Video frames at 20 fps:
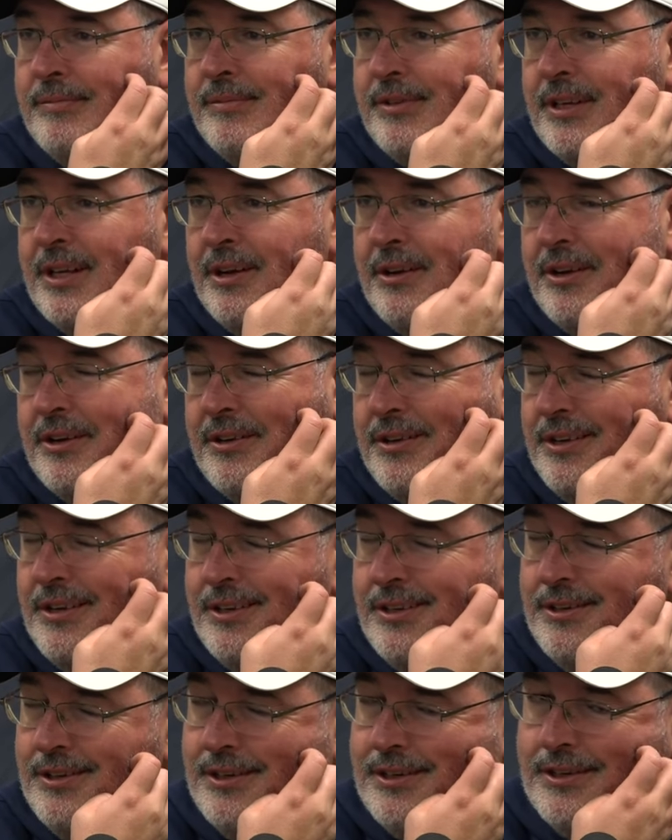You
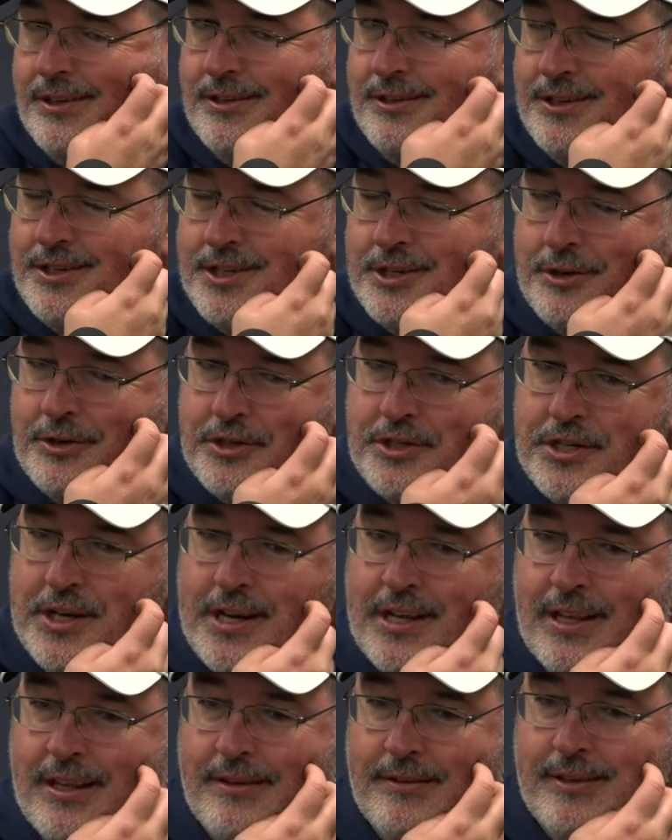know, there's an old
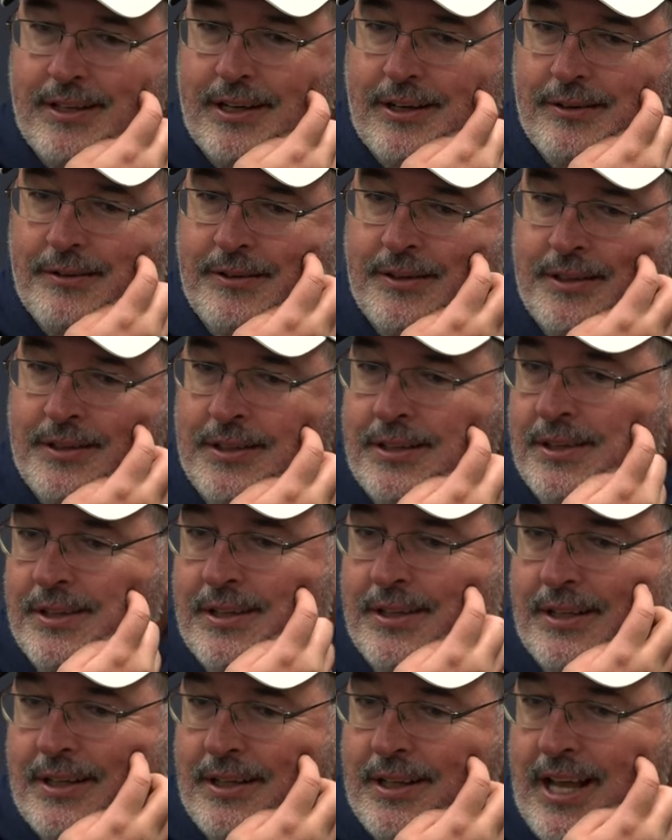saying, you know,
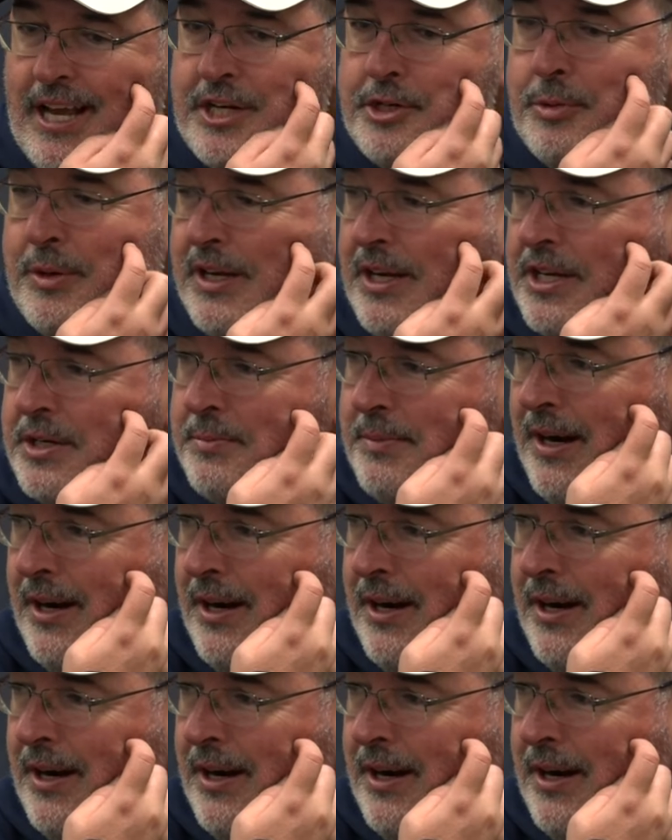last week doesn't